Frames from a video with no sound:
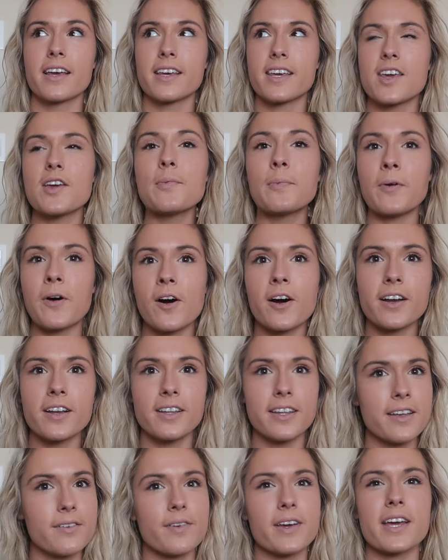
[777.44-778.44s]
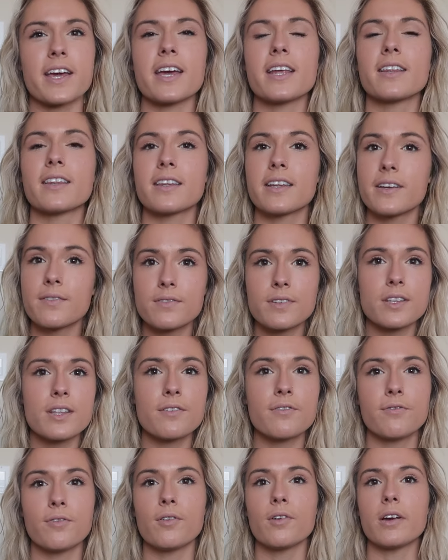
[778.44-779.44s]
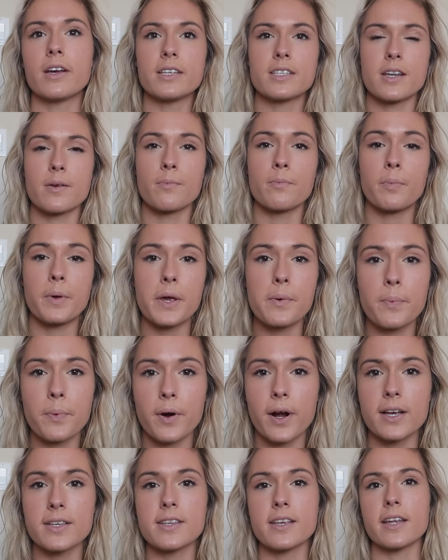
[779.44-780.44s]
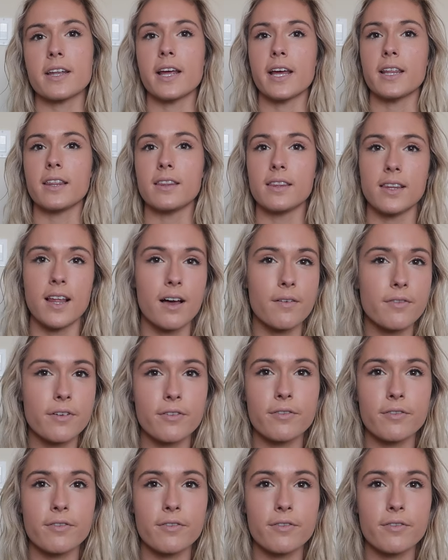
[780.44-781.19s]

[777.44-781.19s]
keep on living and live to the fullest and be present and love